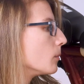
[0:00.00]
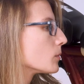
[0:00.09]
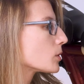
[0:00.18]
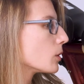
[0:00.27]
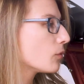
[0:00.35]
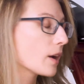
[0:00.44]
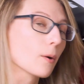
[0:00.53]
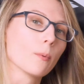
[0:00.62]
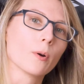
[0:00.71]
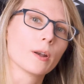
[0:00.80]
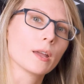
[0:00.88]
So
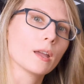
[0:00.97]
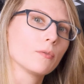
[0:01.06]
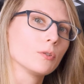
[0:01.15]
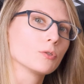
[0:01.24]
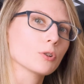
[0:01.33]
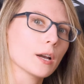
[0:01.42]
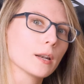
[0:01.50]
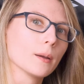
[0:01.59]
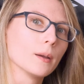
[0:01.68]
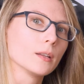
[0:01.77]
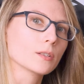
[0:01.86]
fair warning, if you try
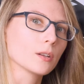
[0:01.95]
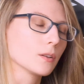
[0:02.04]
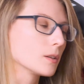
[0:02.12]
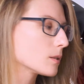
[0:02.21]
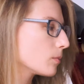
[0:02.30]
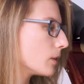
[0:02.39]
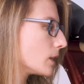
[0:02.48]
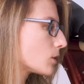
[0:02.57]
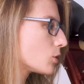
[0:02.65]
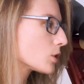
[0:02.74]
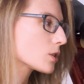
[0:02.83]
to install these
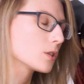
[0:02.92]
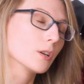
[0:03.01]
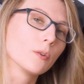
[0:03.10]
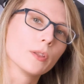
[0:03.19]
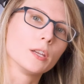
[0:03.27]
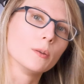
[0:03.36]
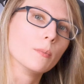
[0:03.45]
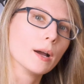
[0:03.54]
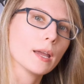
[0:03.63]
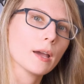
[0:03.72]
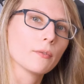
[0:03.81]
plates, just know that you
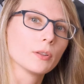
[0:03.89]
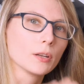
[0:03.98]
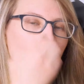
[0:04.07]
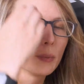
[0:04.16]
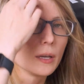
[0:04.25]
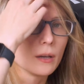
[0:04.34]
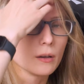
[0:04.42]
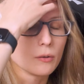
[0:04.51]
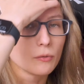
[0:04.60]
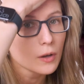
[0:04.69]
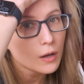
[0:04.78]
might have a little bit
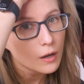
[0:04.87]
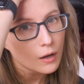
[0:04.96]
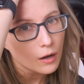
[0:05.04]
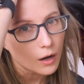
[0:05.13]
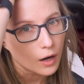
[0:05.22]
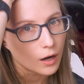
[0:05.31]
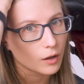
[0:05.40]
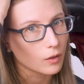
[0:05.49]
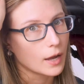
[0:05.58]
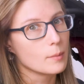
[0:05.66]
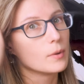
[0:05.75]
of
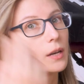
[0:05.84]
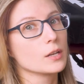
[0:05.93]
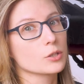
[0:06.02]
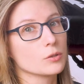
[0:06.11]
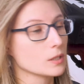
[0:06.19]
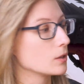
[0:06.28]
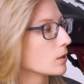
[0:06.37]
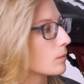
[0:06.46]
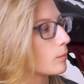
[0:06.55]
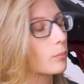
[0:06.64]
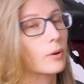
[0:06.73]
alignment issues, and
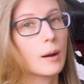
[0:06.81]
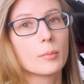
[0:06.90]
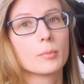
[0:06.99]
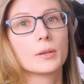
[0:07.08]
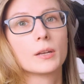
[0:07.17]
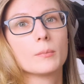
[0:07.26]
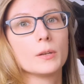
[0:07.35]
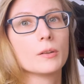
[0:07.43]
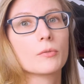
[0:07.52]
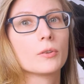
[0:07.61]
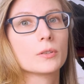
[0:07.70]
they're probably going to be
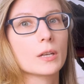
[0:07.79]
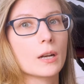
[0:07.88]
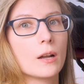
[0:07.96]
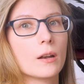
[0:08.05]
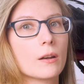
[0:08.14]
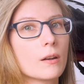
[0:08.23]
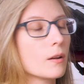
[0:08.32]
difficult to get on.